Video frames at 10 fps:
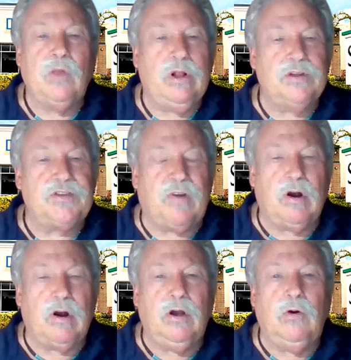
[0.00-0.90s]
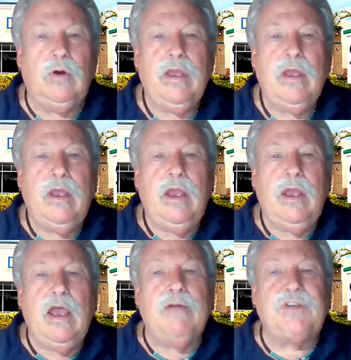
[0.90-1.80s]
Wells Fargo
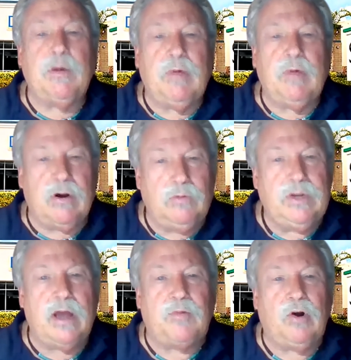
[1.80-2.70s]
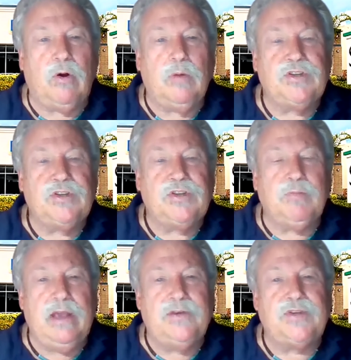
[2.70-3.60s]
have some of their own kind of programs in
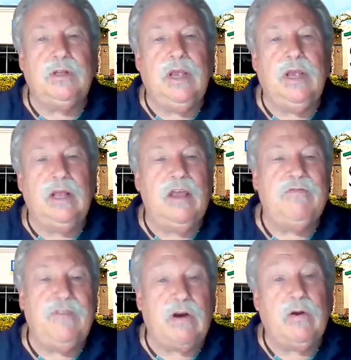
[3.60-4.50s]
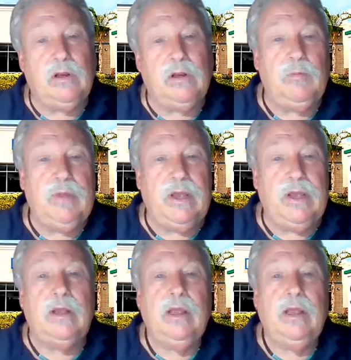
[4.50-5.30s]
place, and they vary a little bit.